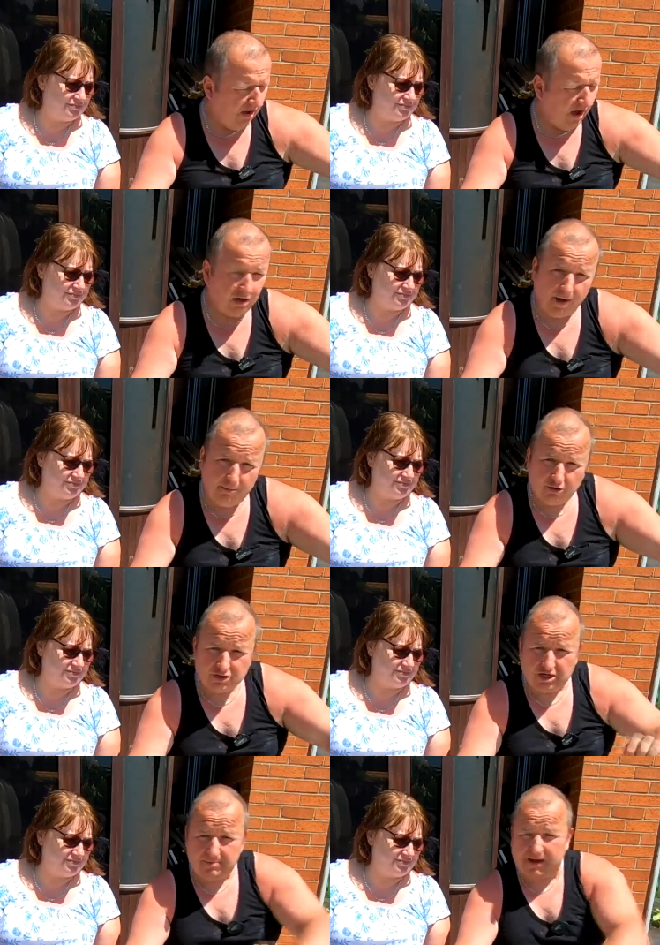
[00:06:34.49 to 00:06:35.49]
Speaker 1: I can't put the
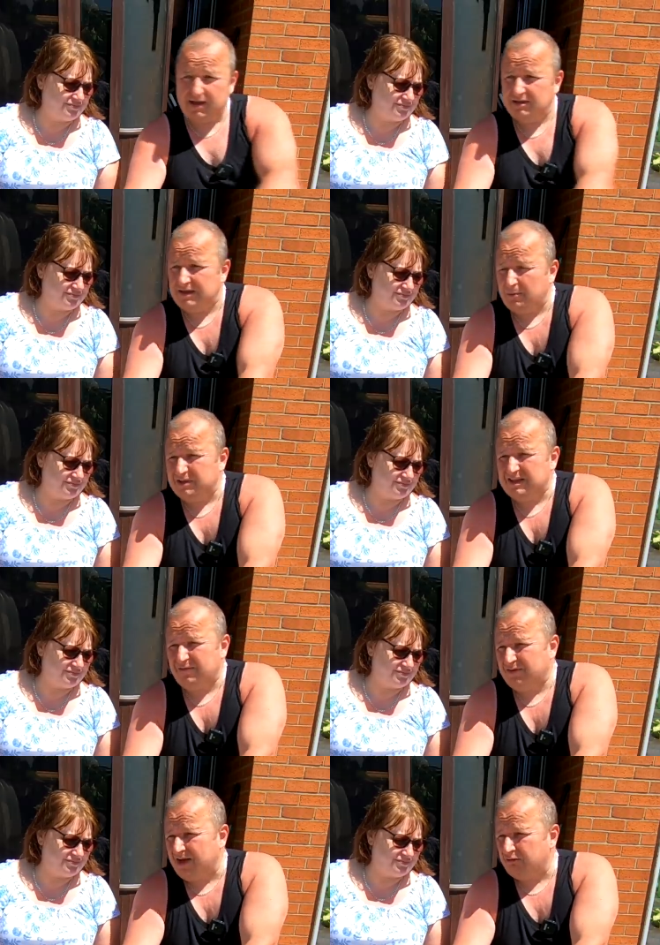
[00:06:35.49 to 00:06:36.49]
seat back in yet. We did
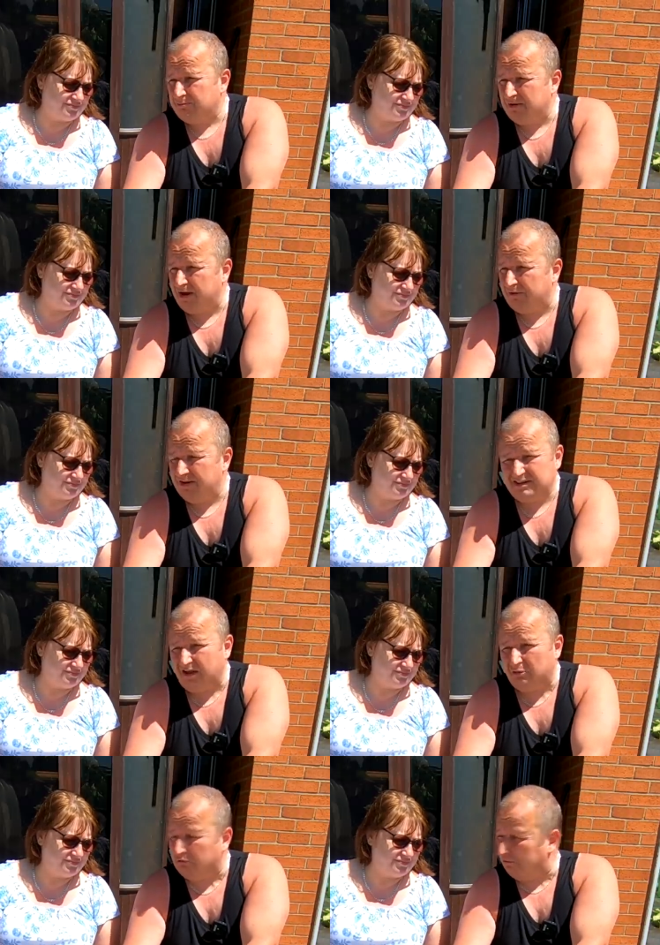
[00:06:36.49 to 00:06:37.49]
have a go at repairing it. It don't look